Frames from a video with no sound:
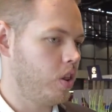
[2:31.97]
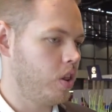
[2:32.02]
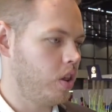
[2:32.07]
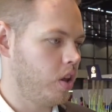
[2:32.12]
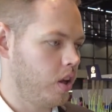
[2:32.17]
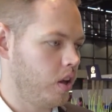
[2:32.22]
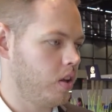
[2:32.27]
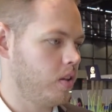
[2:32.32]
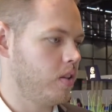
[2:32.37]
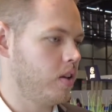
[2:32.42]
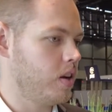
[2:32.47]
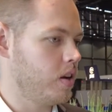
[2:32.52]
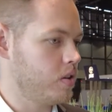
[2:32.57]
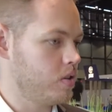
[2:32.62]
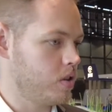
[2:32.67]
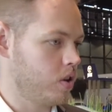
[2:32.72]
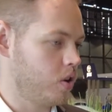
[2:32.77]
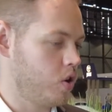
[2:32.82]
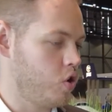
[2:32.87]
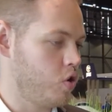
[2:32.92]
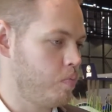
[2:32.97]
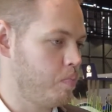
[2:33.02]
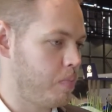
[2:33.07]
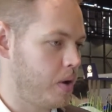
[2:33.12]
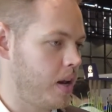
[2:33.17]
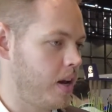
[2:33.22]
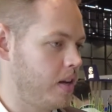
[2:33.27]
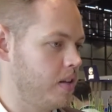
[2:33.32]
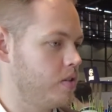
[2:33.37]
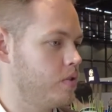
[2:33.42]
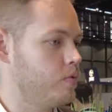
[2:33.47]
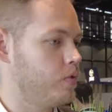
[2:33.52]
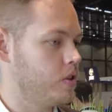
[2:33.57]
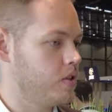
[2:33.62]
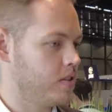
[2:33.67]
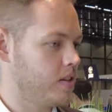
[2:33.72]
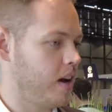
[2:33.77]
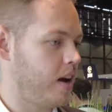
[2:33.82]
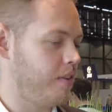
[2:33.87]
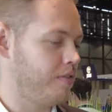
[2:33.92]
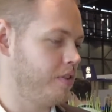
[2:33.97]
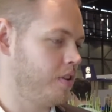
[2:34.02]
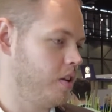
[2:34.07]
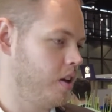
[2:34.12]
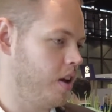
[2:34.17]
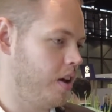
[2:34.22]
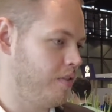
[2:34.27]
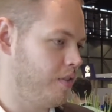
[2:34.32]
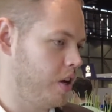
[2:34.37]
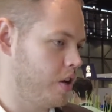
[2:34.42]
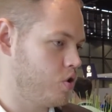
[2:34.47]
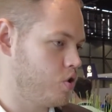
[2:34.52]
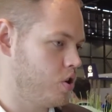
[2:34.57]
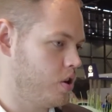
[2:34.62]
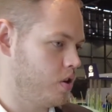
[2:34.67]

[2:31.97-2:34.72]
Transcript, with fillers: think there's a good place for SAF in the aviation